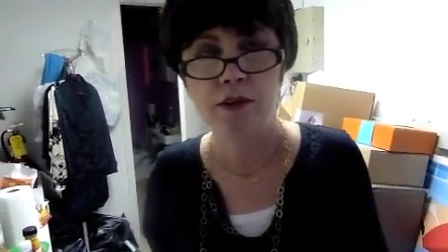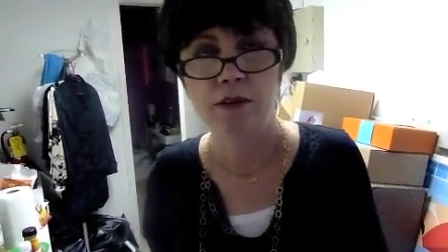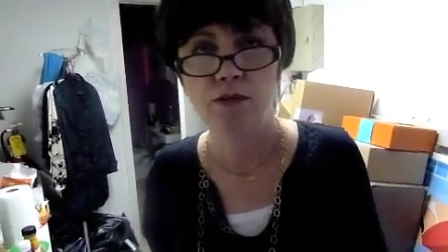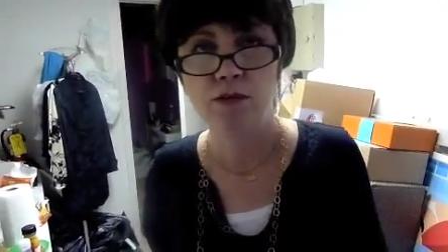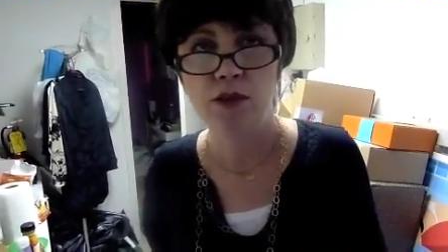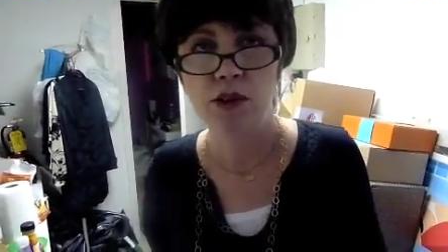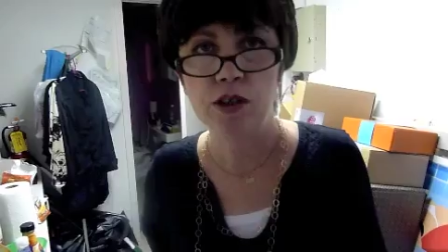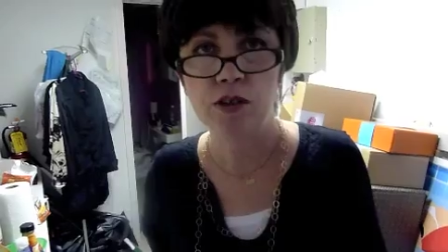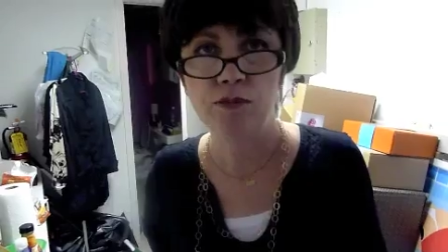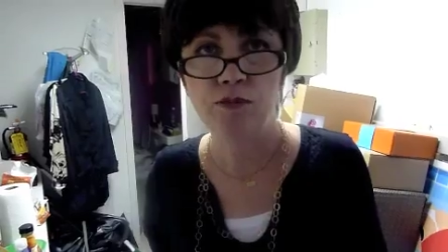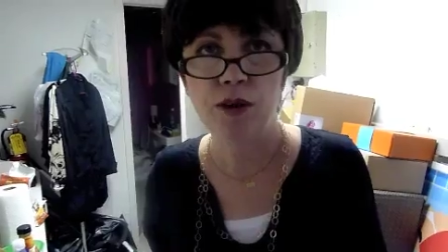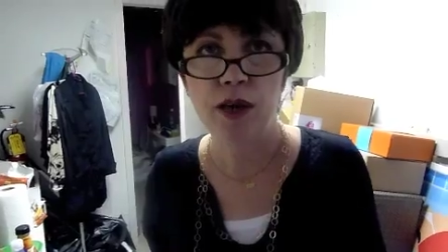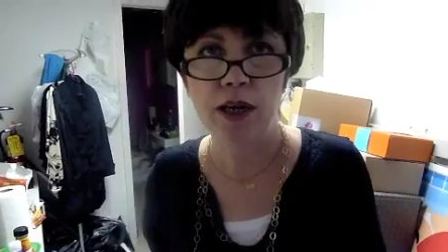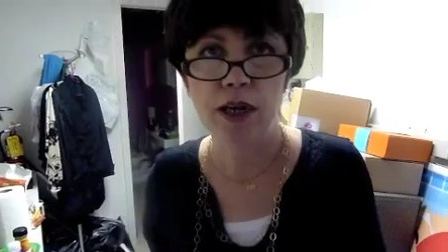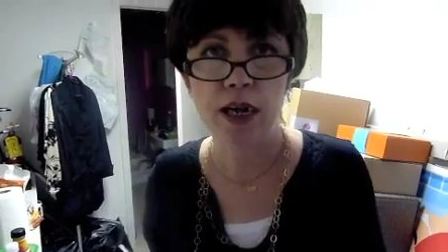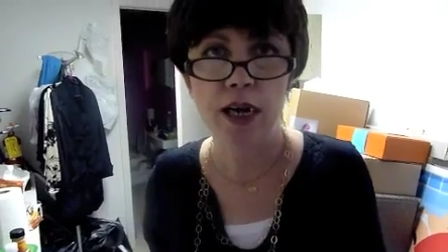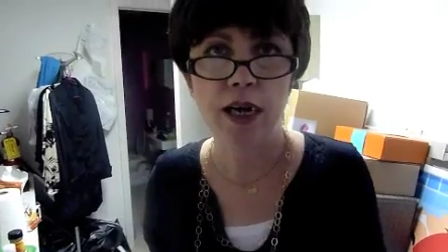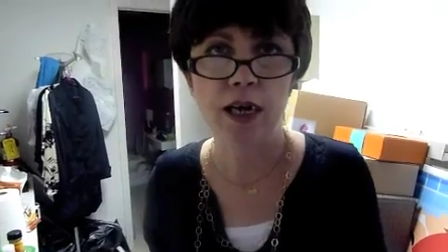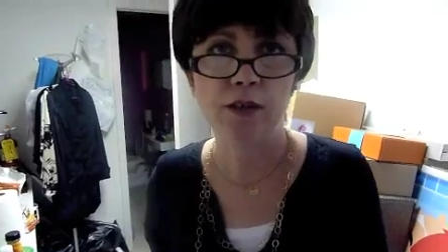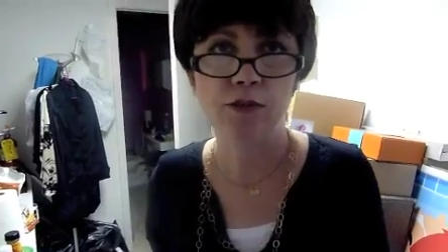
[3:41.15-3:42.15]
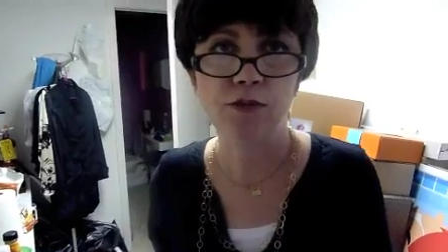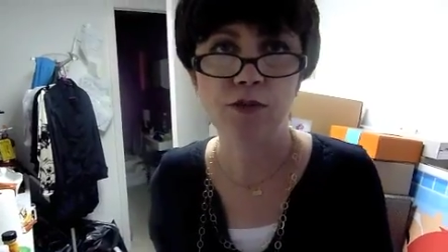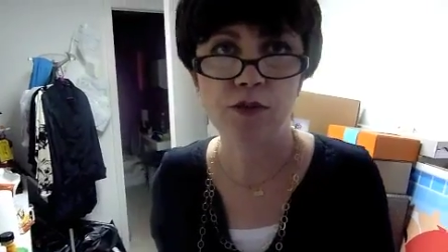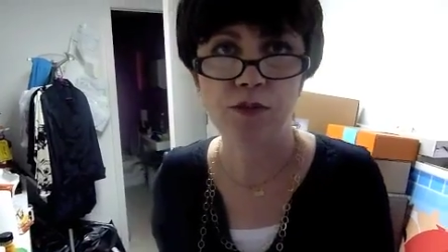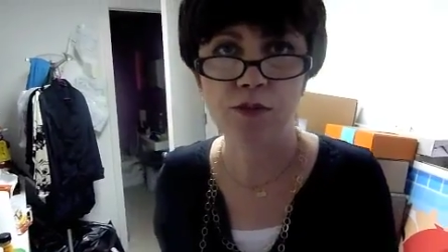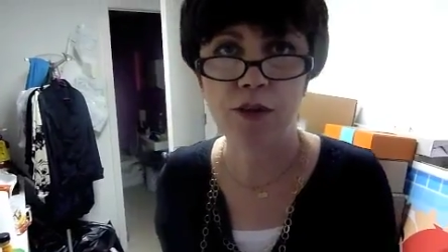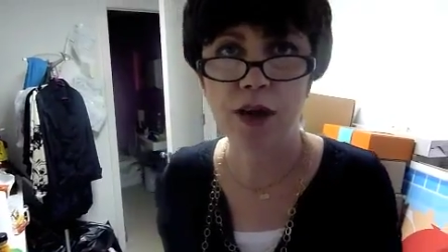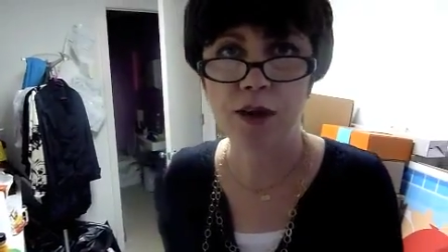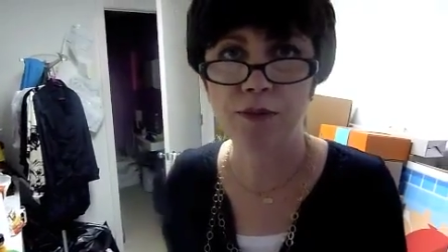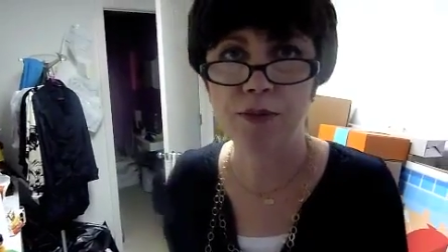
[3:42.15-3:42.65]
You can find a house for
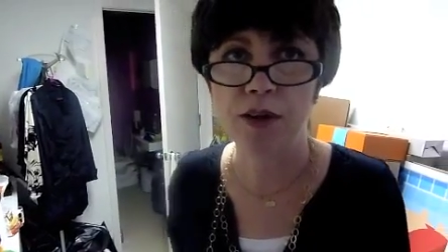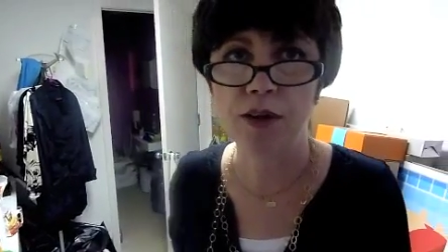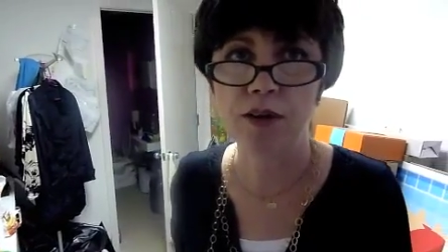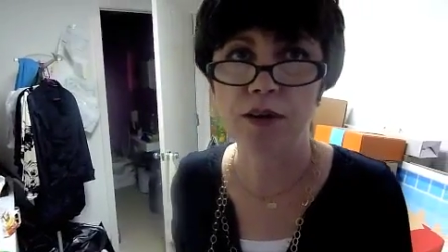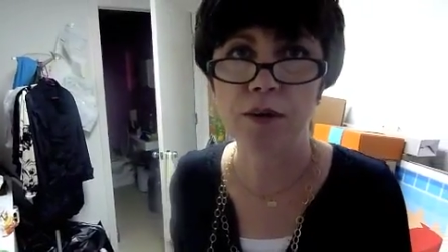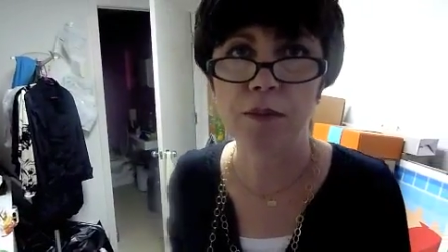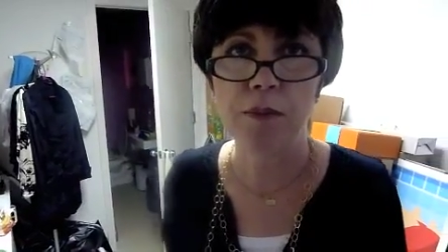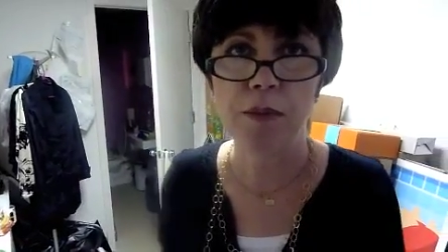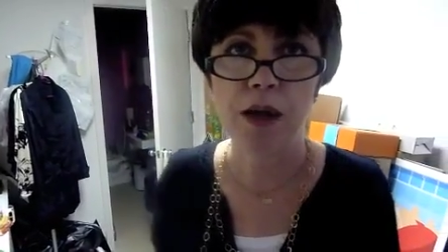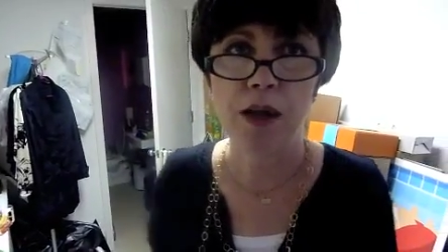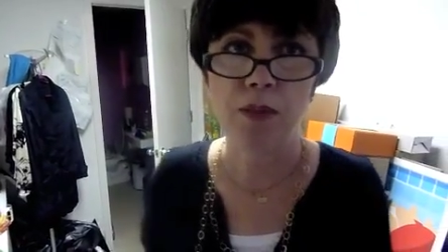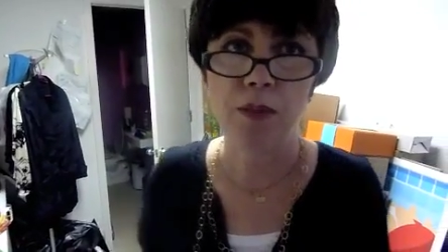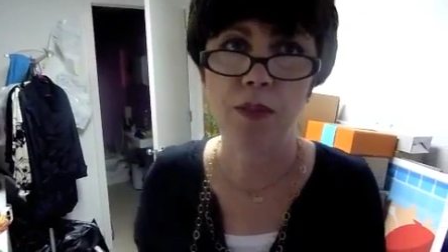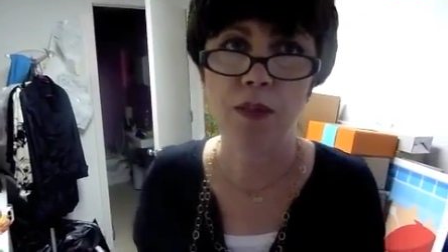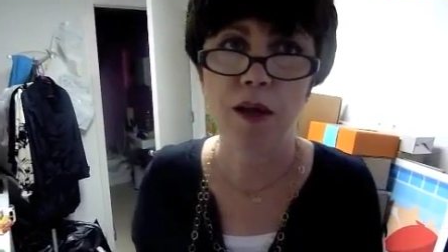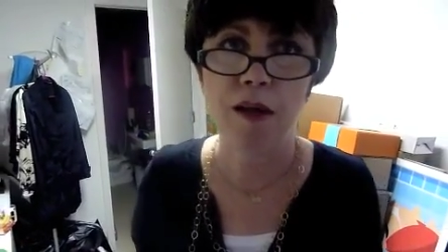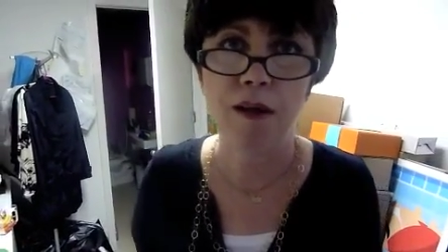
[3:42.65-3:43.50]
$500 a month.